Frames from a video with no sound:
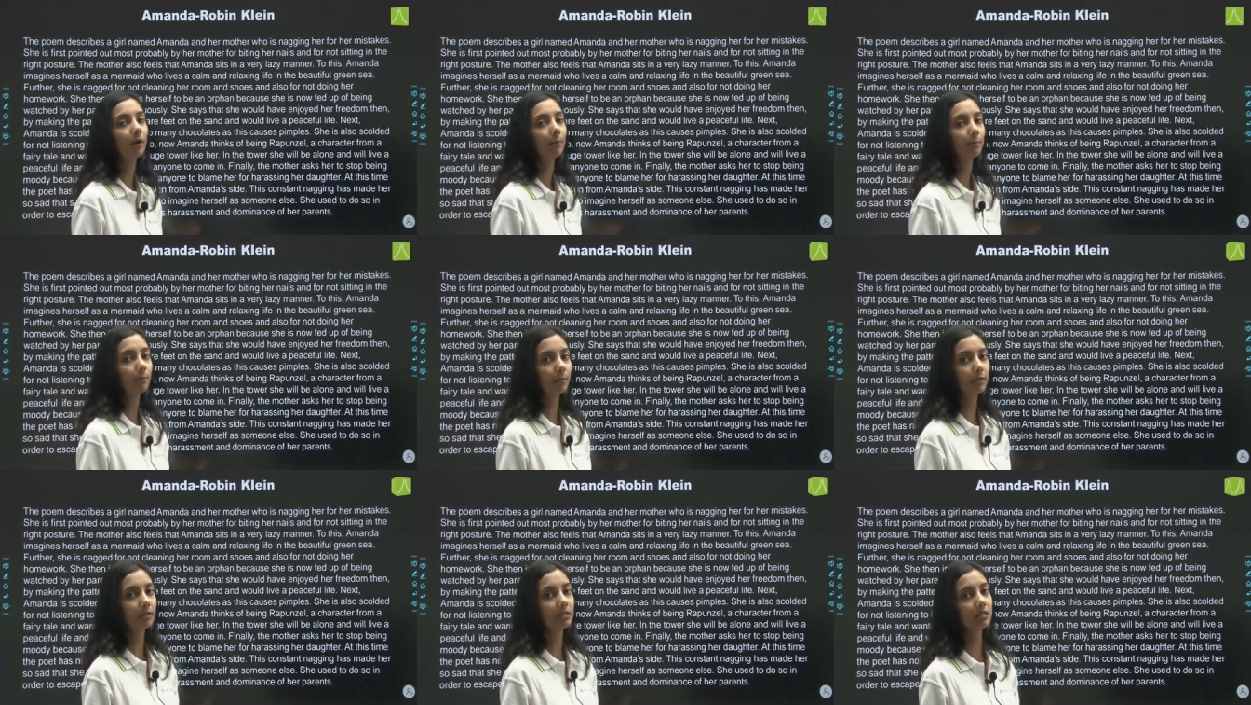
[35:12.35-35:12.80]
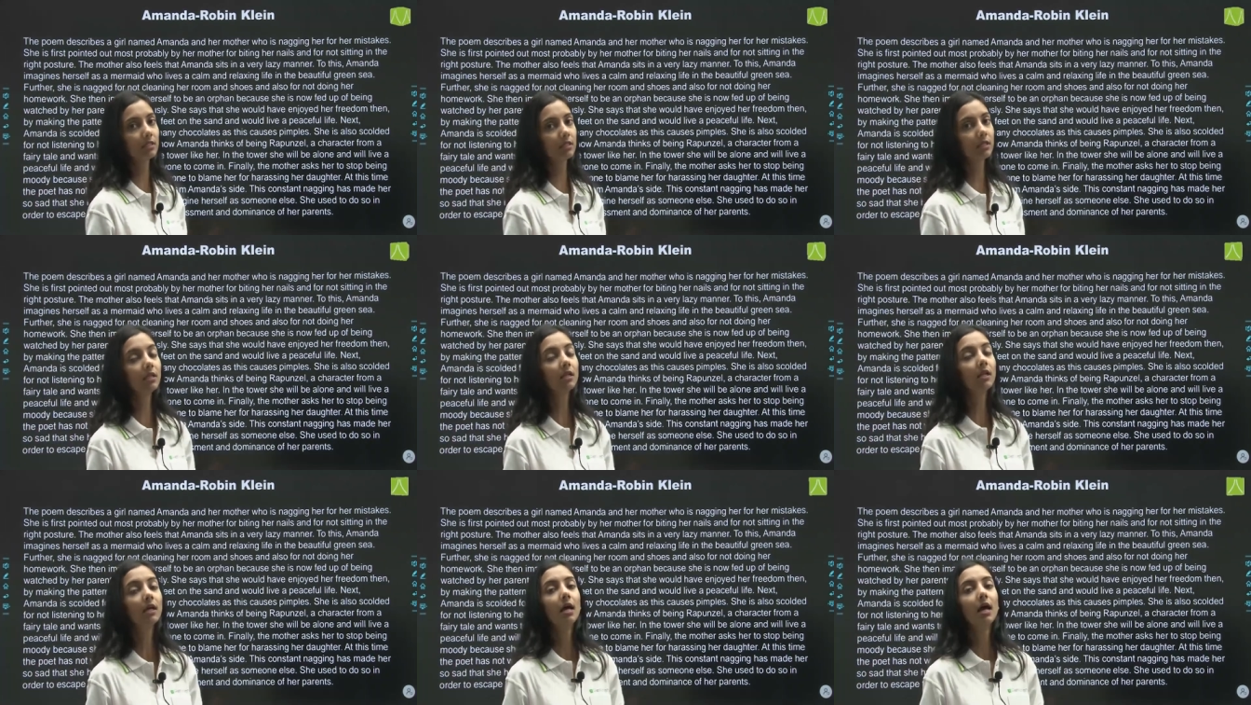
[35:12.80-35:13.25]

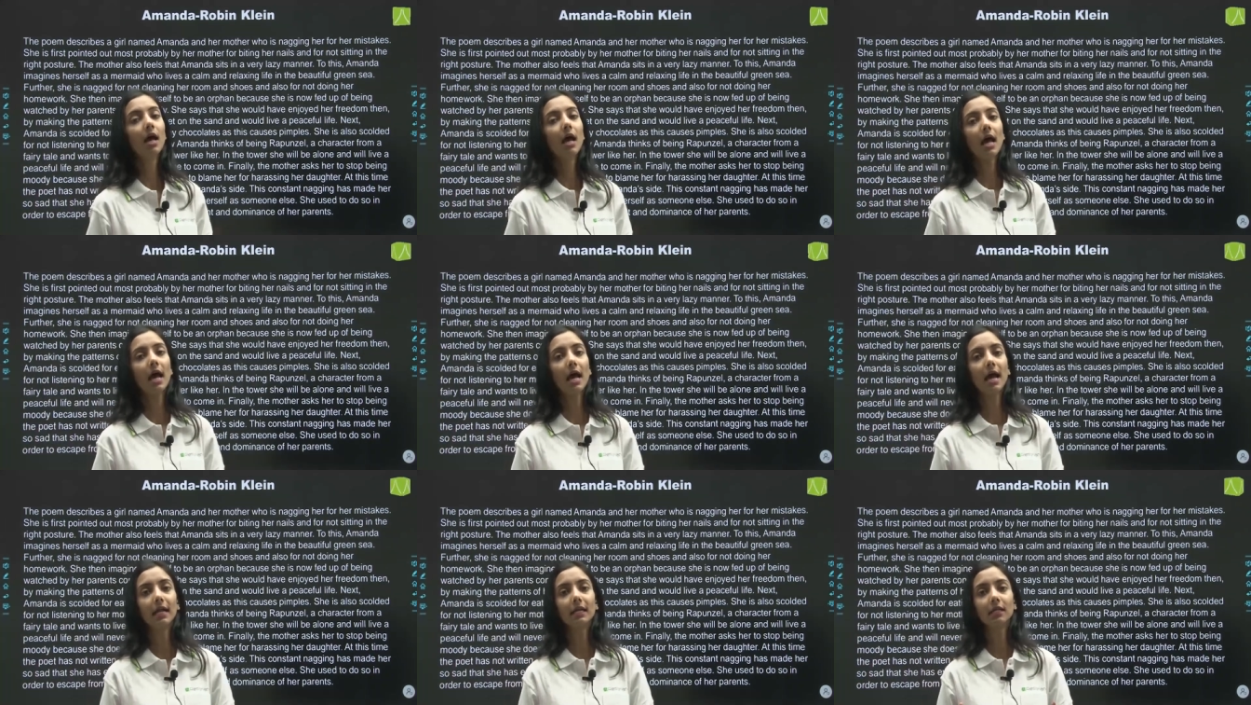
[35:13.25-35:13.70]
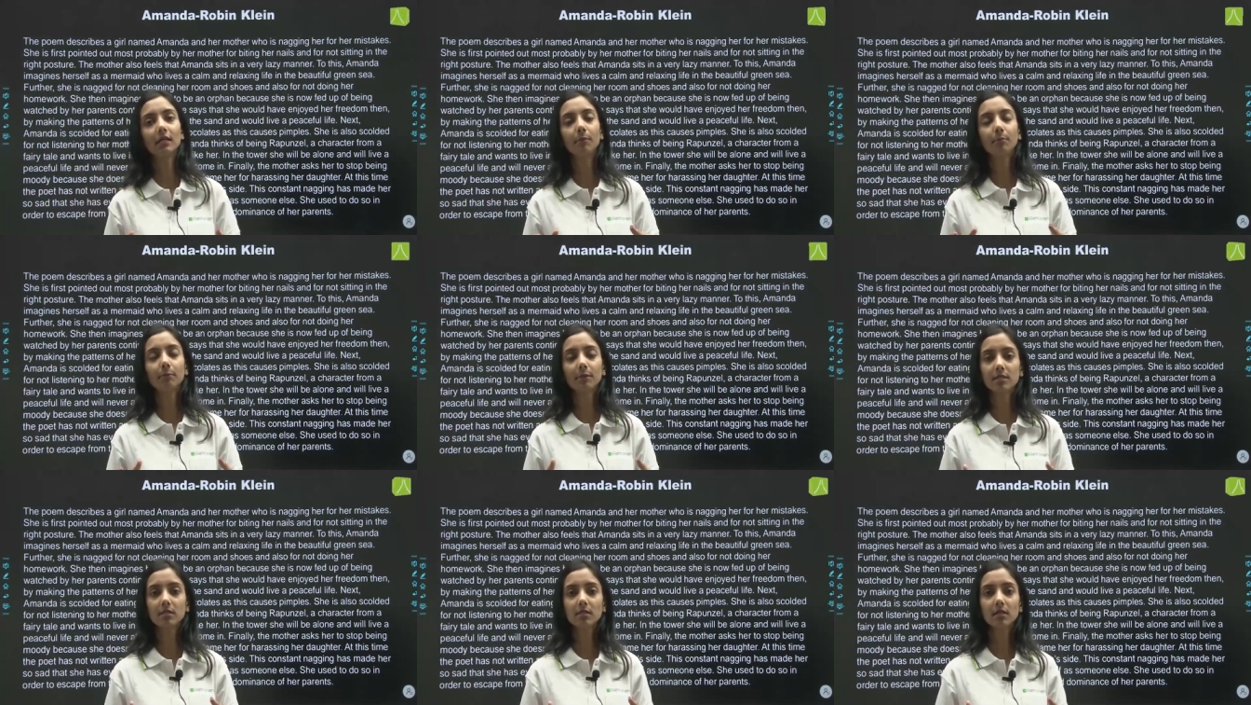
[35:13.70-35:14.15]
Rapunzel, and
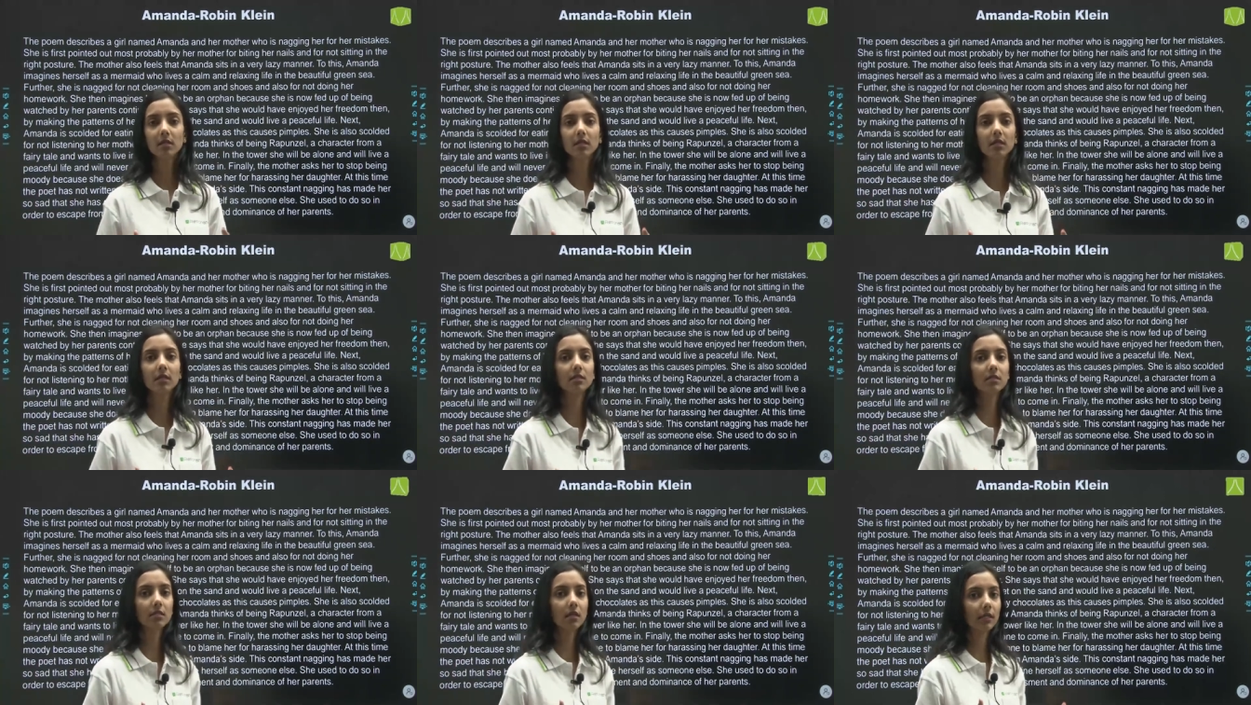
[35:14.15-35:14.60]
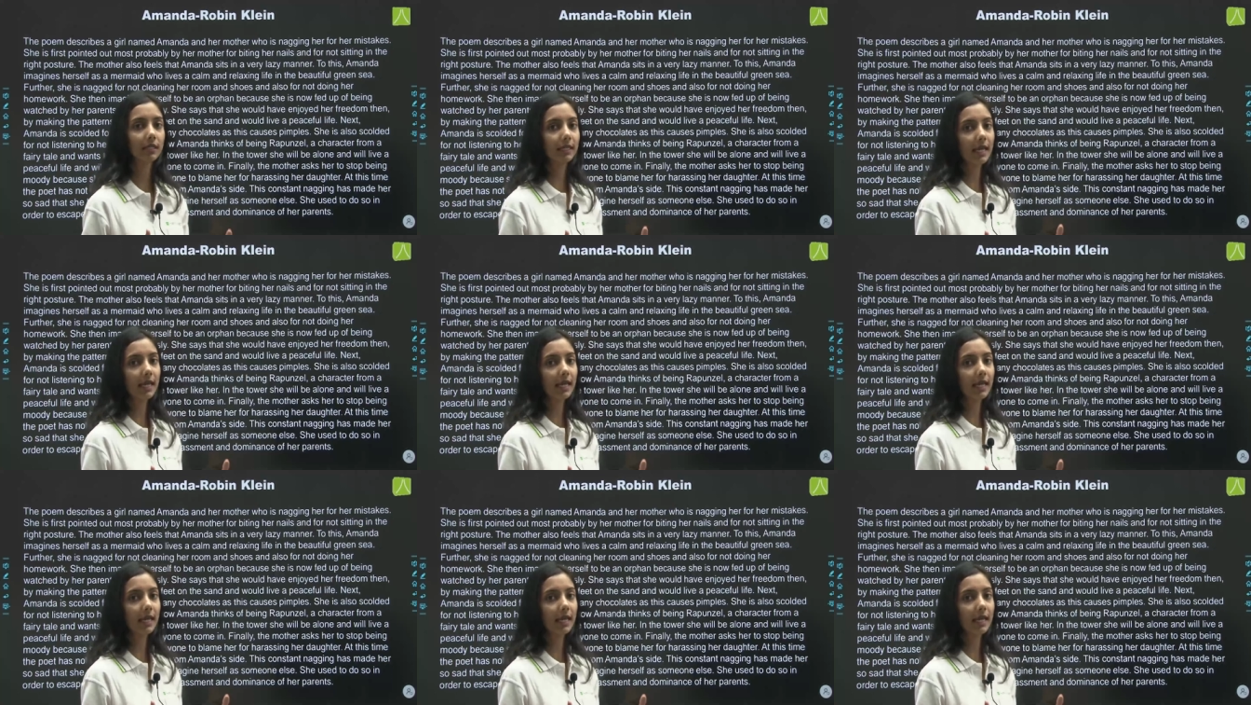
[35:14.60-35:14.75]
Rapunzel is a